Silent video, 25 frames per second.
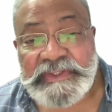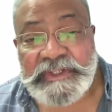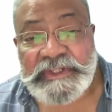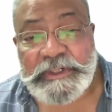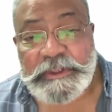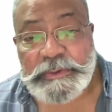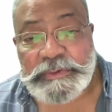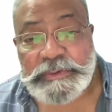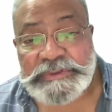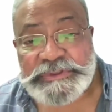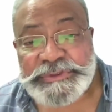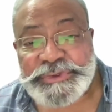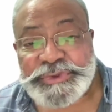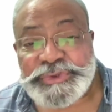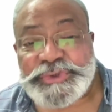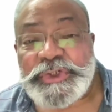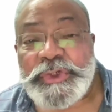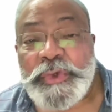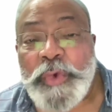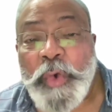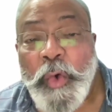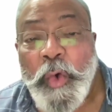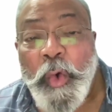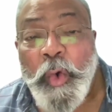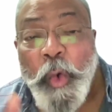the
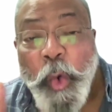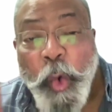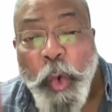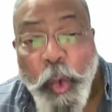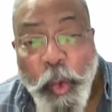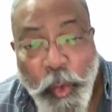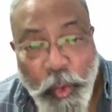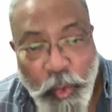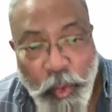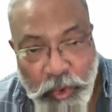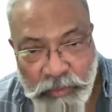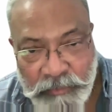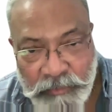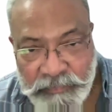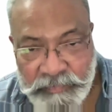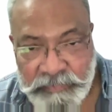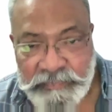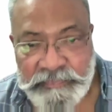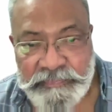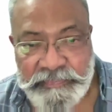question, who